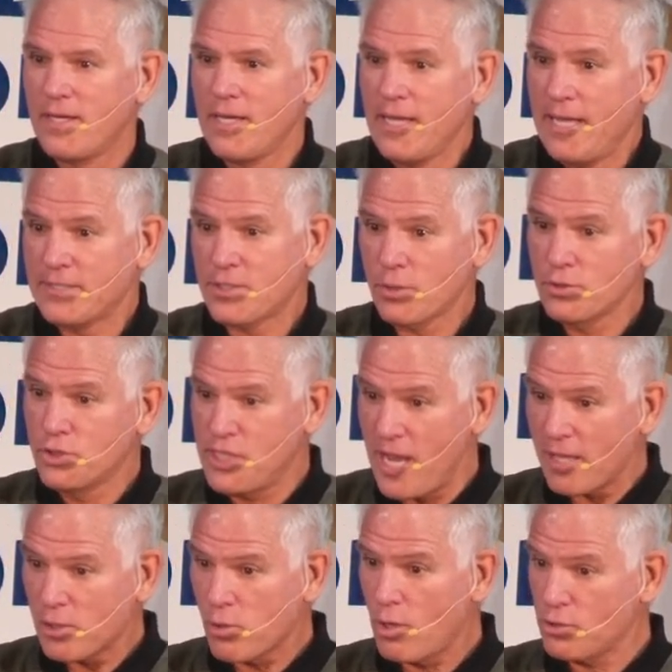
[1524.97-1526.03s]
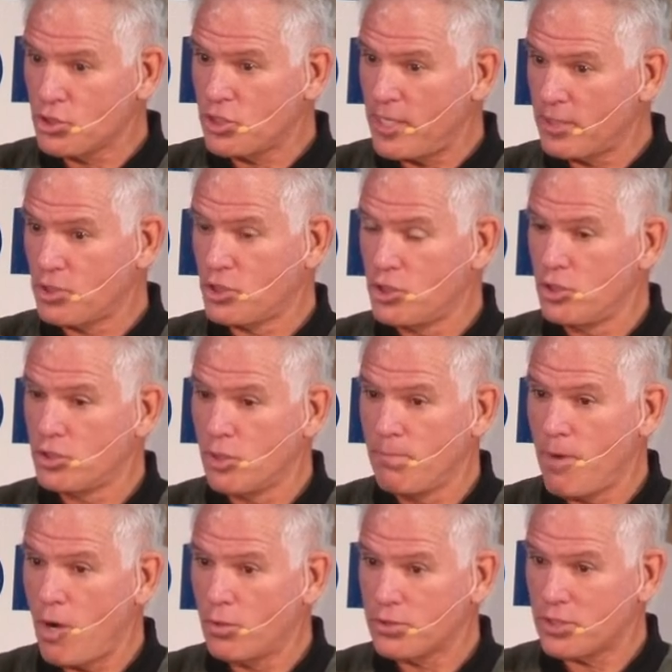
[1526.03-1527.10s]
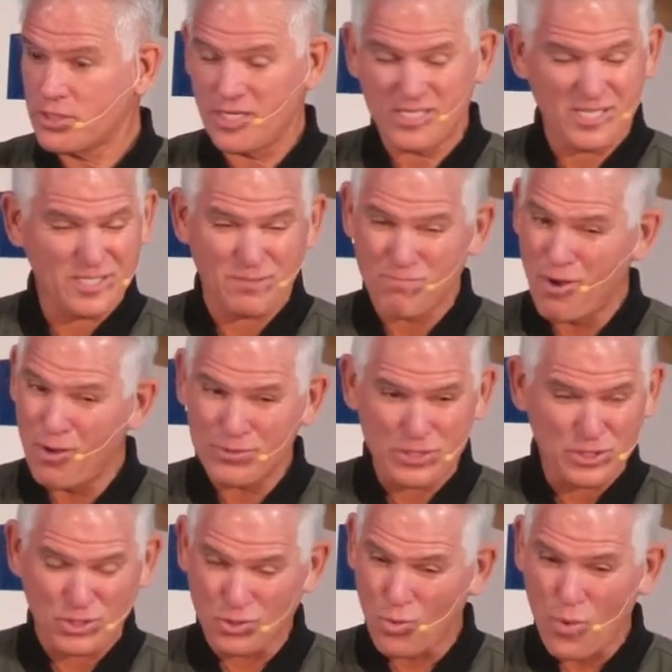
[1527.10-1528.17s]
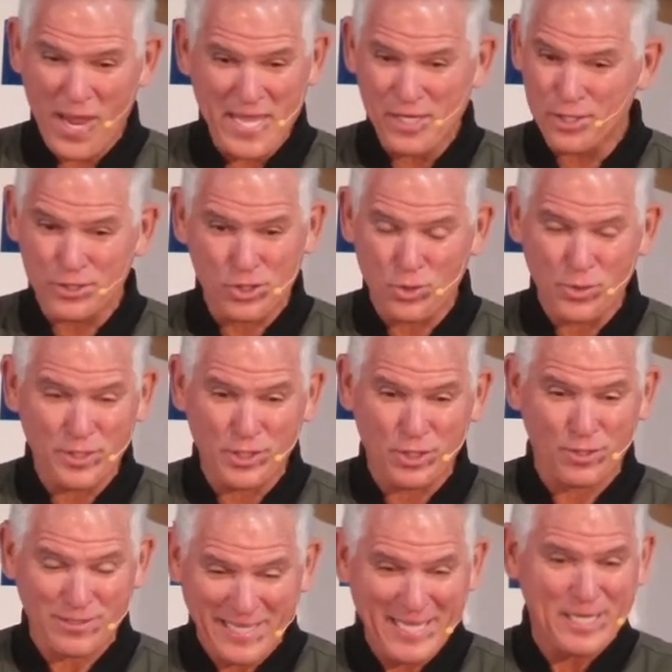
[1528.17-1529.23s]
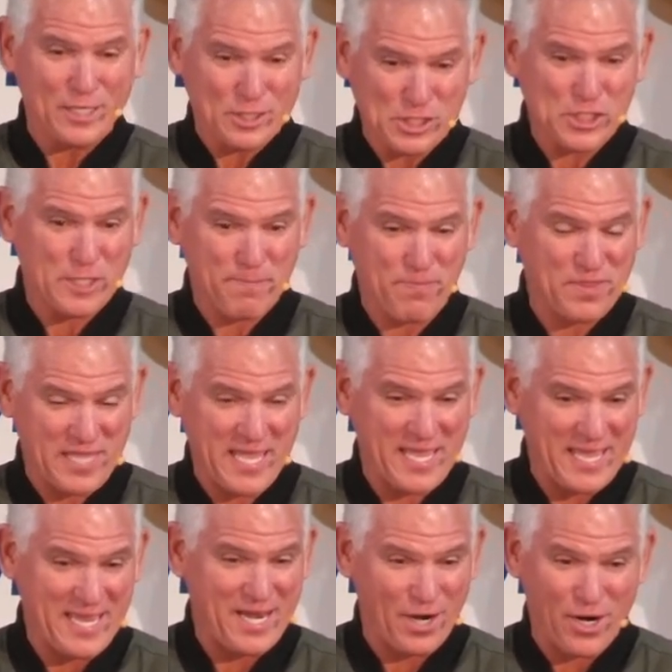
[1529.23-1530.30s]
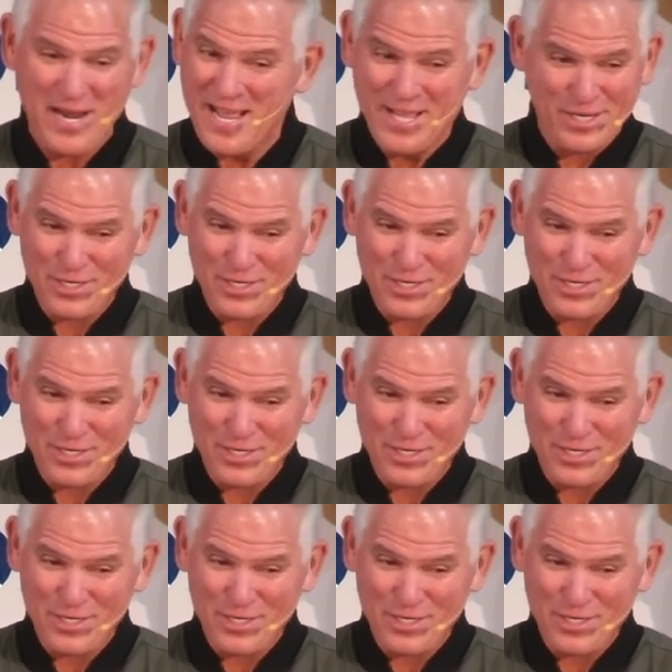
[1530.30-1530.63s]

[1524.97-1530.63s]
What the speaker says: And so Jethro says to Moses, he says, Moses, the way you're doing your leadership thing here,